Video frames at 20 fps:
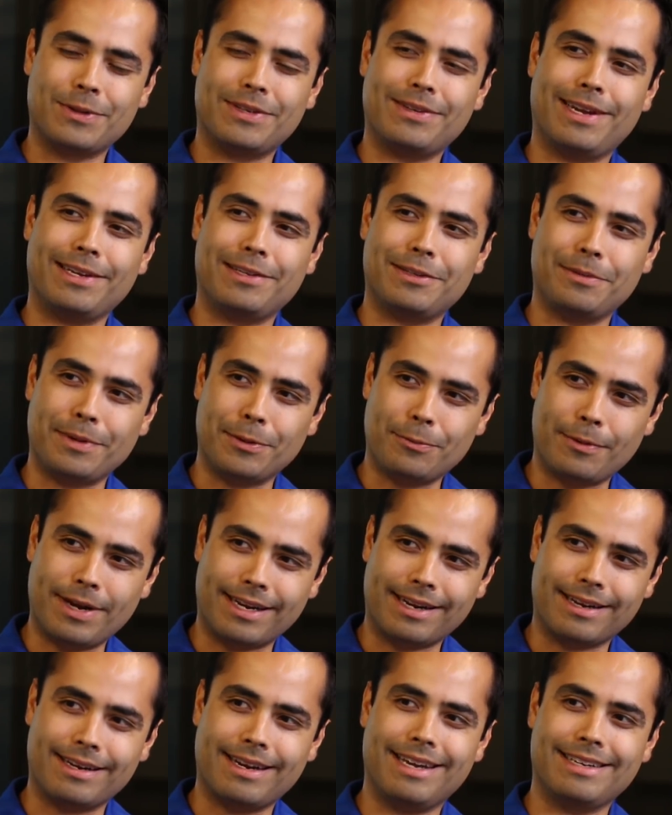It's nice to be
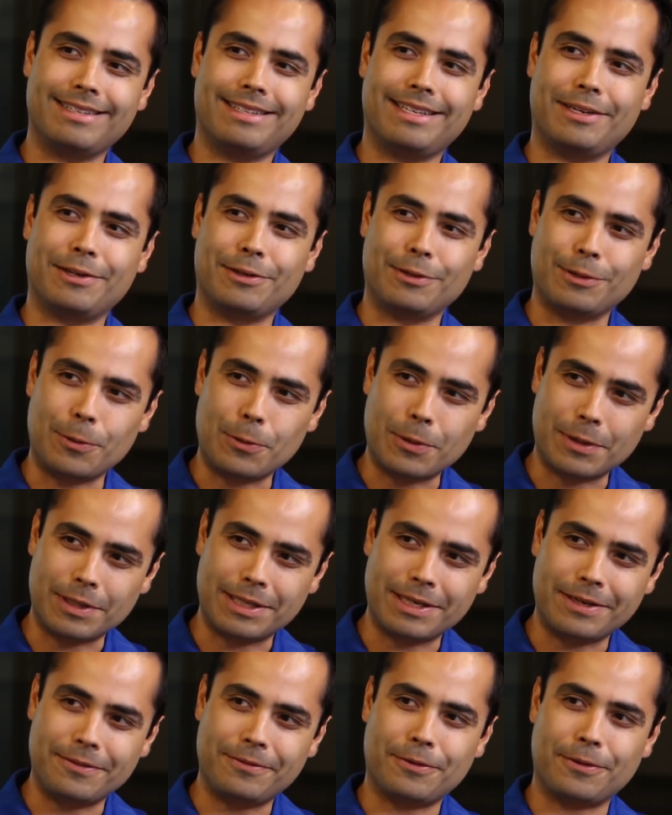recognized here
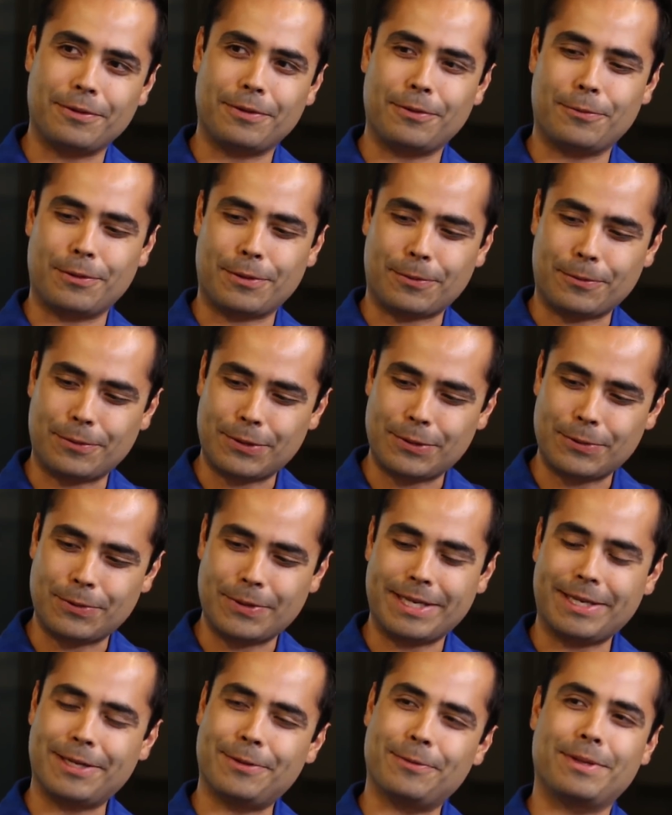locally for the work we're
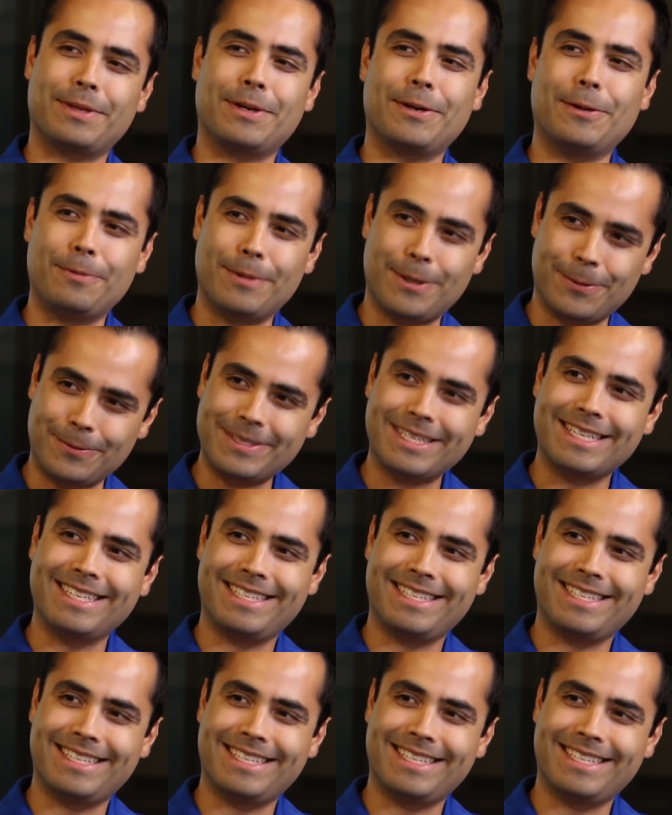doing here with GoBone.